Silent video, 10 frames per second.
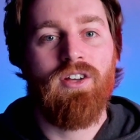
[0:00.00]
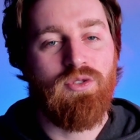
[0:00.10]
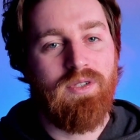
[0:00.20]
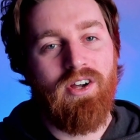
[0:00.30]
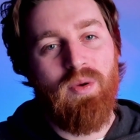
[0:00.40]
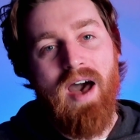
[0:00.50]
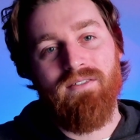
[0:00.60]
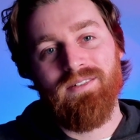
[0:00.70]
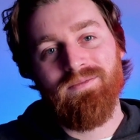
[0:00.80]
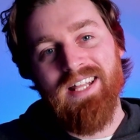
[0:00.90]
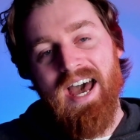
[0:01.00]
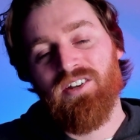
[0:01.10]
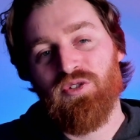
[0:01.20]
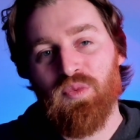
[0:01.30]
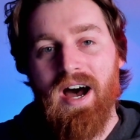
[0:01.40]
So there you have it. That
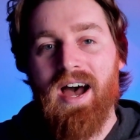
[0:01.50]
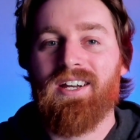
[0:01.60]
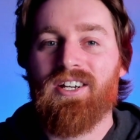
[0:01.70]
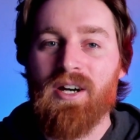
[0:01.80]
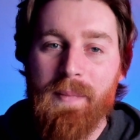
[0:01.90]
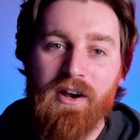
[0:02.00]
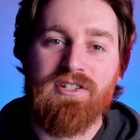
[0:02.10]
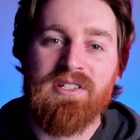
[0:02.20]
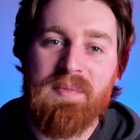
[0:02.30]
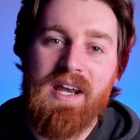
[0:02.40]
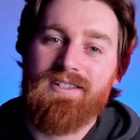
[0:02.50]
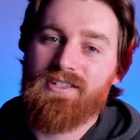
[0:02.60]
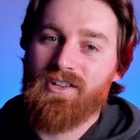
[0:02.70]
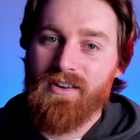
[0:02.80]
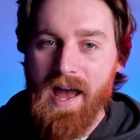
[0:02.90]
is why comparison
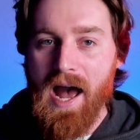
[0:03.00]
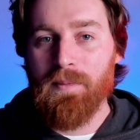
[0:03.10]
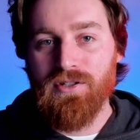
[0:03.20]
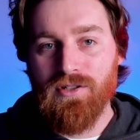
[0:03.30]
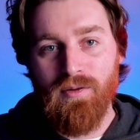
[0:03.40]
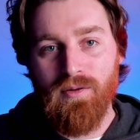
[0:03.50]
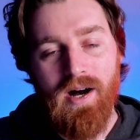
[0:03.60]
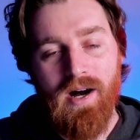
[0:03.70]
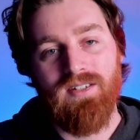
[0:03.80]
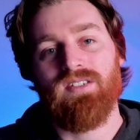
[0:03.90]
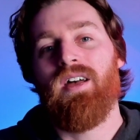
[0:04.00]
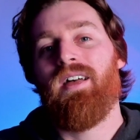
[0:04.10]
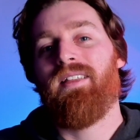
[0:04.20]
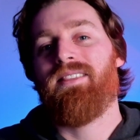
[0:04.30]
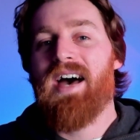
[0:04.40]
pages are an absolute must.
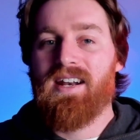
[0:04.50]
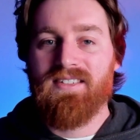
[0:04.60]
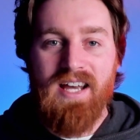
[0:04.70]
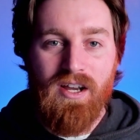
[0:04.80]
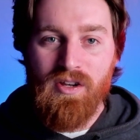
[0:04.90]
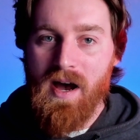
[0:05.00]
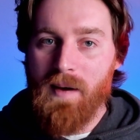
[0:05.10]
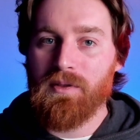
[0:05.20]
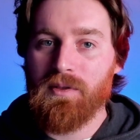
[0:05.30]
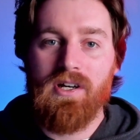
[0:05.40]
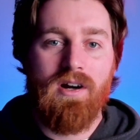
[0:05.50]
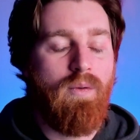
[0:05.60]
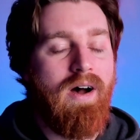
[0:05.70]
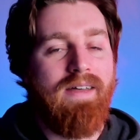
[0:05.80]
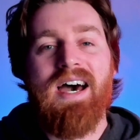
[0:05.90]
That is how you map out the
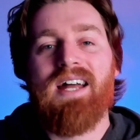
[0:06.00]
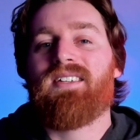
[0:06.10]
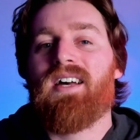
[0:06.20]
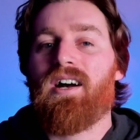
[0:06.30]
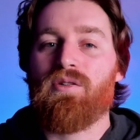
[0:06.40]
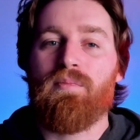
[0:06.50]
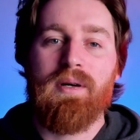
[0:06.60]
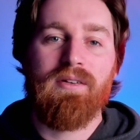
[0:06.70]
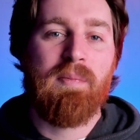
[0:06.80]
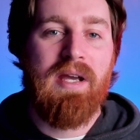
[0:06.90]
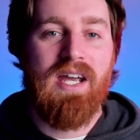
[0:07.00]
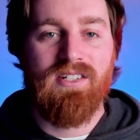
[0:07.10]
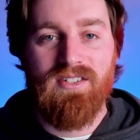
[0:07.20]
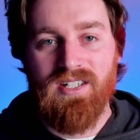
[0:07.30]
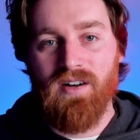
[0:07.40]
ROI. That is how you build the page
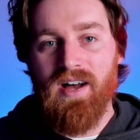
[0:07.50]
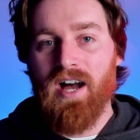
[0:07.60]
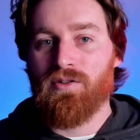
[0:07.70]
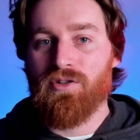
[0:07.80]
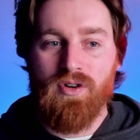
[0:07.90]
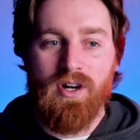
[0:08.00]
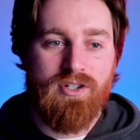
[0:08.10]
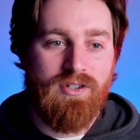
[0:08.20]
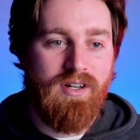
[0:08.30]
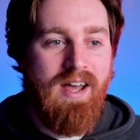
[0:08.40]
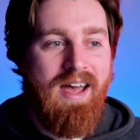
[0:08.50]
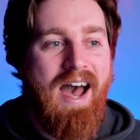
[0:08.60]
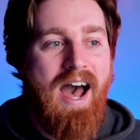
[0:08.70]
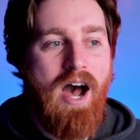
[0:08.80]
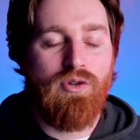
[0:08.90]
itself, how you structure it,
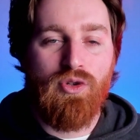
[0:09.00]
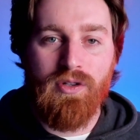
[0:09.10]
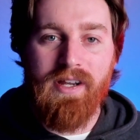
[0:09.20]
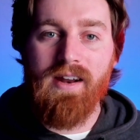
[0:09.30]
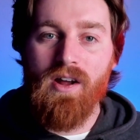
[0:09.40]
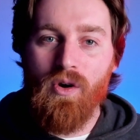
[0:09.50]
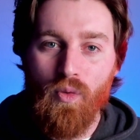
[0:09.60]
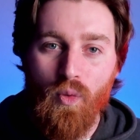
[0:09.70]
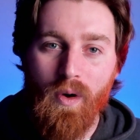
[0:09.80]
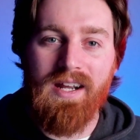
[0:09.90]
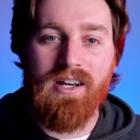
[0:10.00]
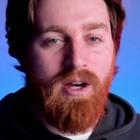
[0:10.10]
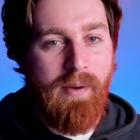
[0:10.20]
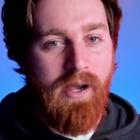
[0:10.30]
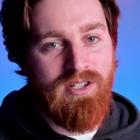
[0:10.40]
how you create winning
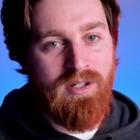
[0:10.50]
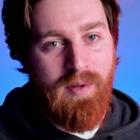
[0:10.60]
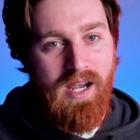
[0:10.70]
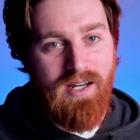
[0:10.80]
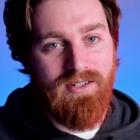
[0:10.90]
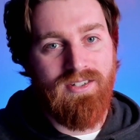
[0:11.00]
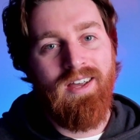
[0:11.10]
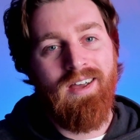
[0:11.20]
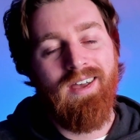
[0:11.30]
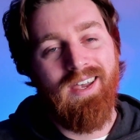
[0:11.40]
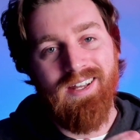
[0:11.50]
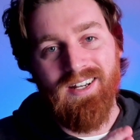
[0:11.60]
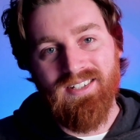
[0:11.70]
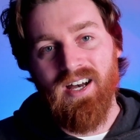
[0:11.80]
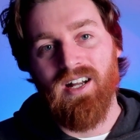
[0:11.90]
comparison pages and get a
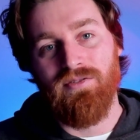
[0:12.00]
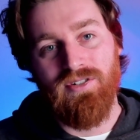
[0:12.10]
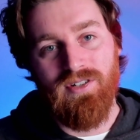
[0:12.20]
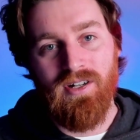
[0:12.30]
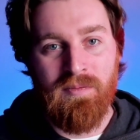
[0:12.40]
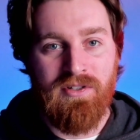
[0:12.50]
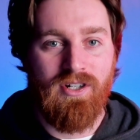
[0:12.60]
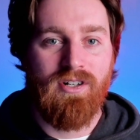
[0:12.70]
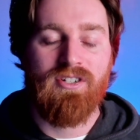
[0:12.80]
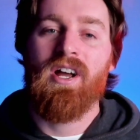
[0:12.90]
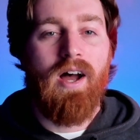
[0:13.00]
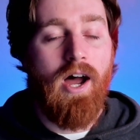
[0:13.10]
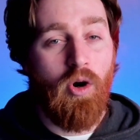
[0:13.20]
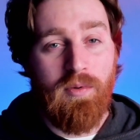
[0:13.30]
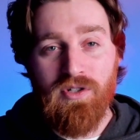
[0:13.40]
ton of results from search. I
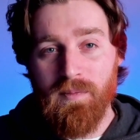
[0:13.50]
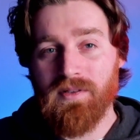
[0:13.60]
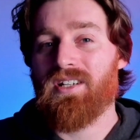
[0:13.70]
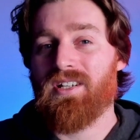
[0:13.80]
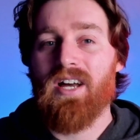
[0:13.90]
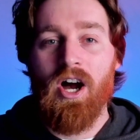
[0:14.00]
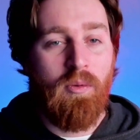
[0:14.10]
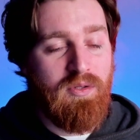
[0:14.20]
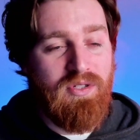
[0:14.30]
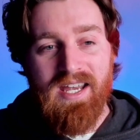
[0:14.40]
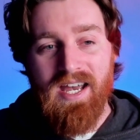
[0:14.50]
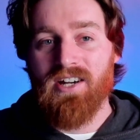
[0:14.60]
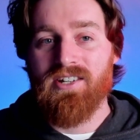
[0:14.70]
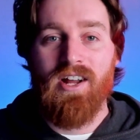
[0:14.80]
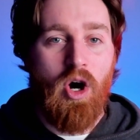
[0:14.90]
hope you jump at this. I hope you take
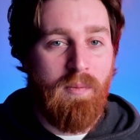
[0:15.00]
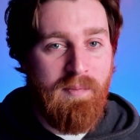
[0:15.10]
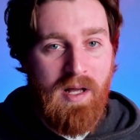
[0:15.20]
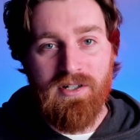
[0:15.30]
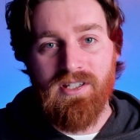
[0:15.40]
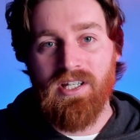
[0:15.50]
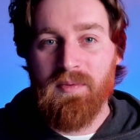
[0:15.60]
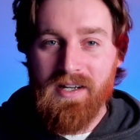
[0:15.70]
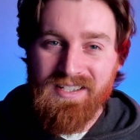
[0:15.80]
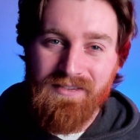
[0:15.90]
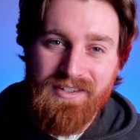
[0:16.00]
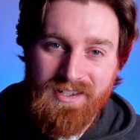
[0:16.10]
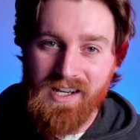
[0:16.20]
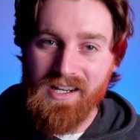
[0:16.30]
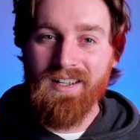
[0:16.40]
action. I hope you publish these because I've
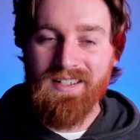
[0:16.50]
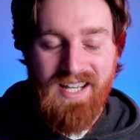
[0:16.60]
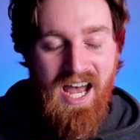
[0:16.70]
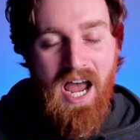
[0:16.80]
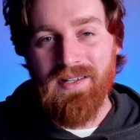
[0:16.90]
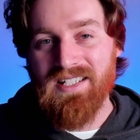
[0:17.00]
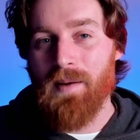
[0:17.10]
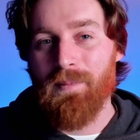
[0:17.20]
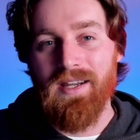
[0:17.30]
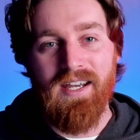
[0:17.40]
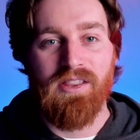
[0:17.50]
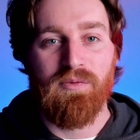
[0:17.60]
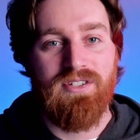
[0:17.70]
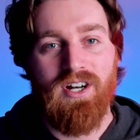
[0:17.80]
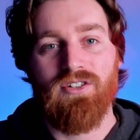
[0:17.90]
seen time and time again, the
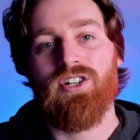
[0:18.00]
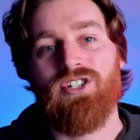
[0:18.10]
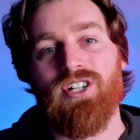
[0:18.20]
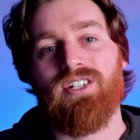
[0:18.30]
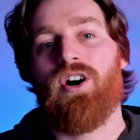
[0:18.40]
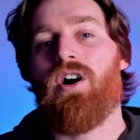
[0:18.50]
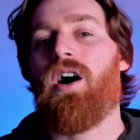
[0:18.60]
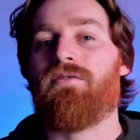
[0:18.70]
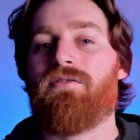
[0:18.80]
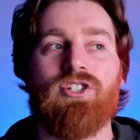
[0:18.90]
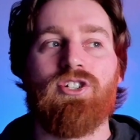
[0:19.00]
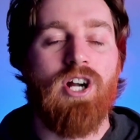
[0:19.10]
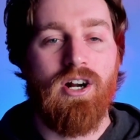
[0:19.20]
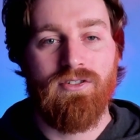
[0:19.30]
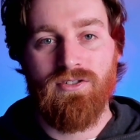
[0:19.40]
results are just off the
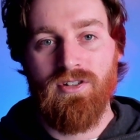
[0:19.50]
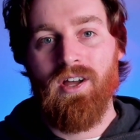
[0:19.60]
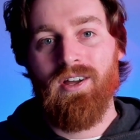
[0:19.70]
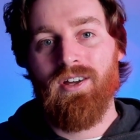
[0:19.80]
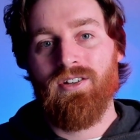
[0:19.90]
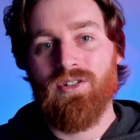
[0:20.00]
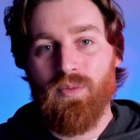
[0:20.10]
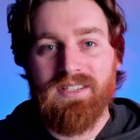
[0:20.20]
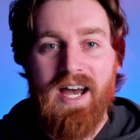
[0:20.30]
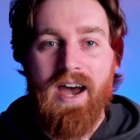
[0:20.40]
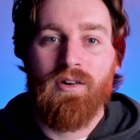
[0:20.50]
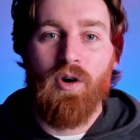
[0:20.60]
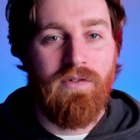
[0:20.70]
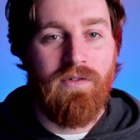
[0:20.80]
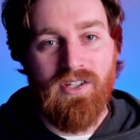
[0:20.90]
charts. So with that,
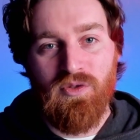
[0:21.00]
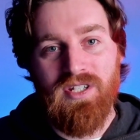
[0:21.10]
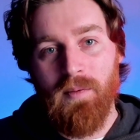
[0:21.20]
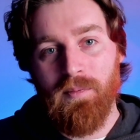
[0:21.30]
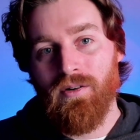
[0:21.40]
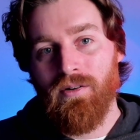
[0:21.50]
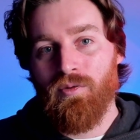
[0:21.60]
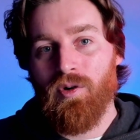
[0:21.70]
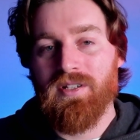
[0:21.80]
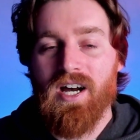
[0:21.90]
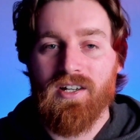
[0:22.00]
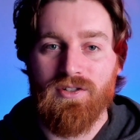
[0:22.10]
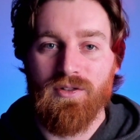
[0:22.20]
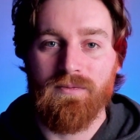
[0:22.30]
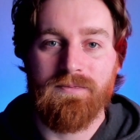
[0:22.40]
hopefully this was helpful. We'll be talking soon.